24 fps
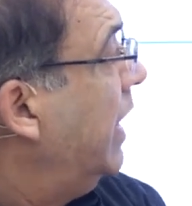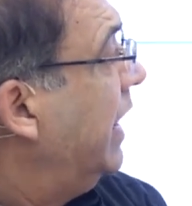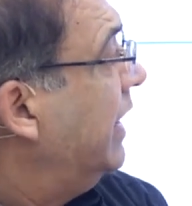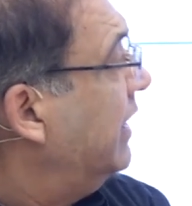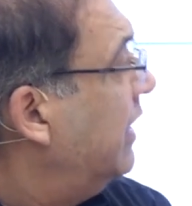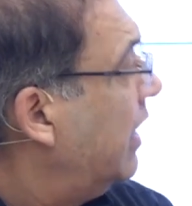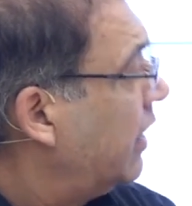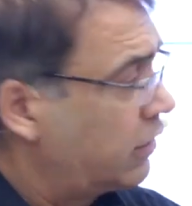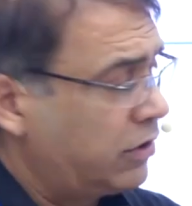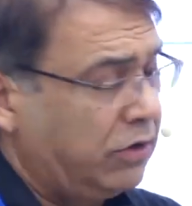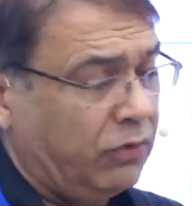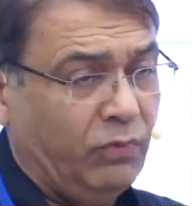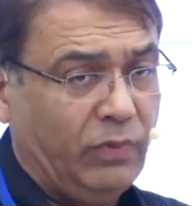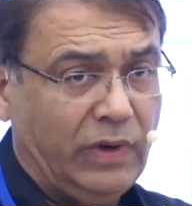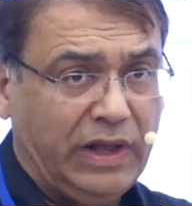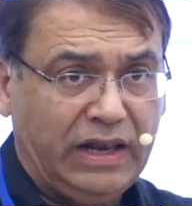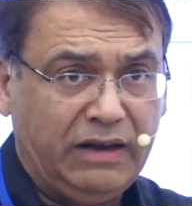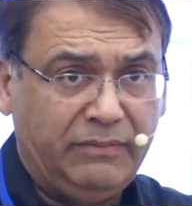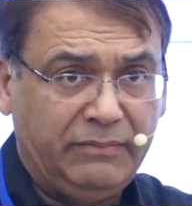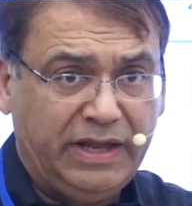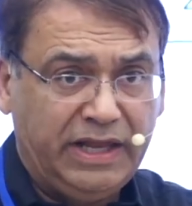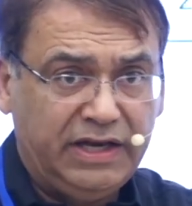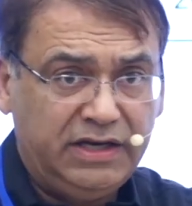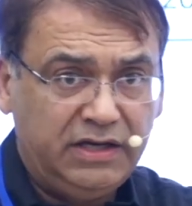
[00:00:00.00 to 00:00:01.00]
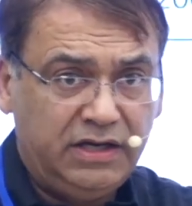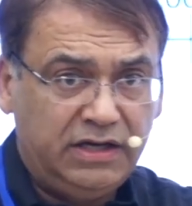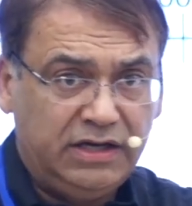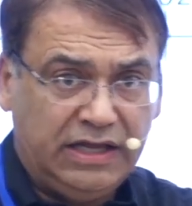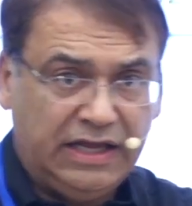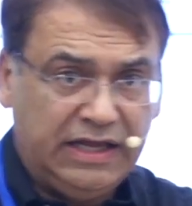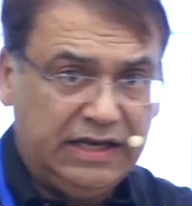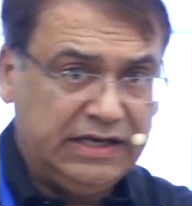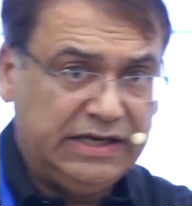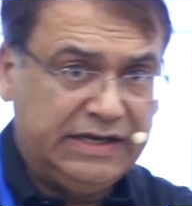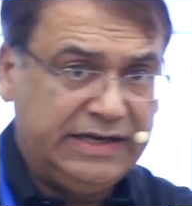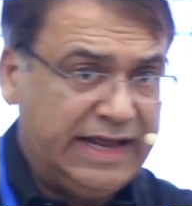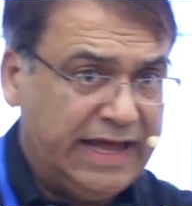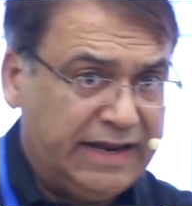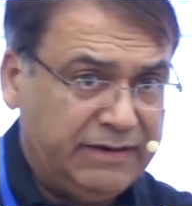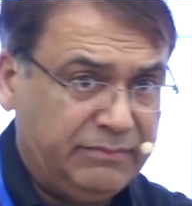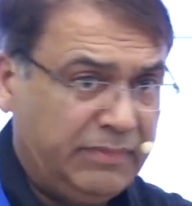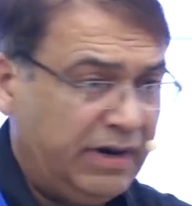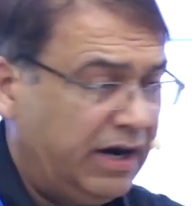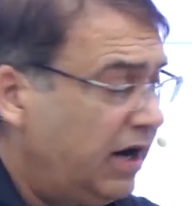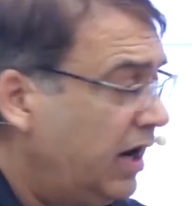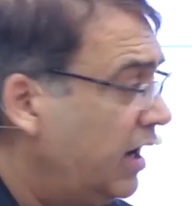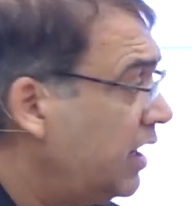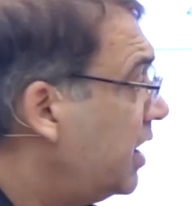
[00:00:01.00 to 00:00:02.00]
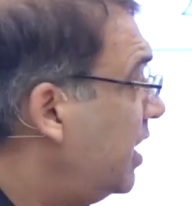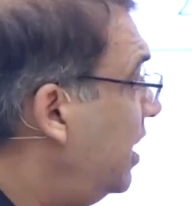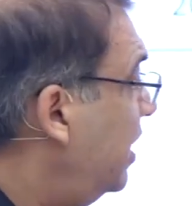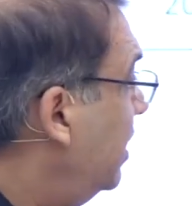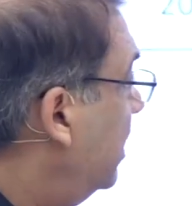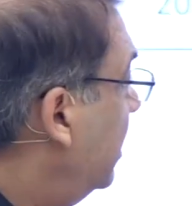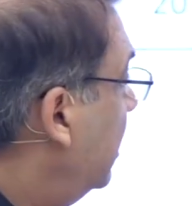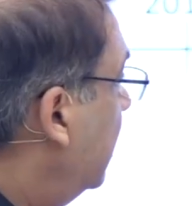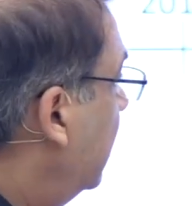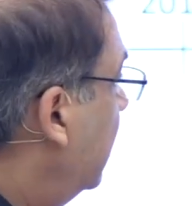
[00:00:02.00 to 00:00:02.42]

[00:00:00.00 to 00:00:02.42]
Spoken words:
by Dr. Wellman in Denmark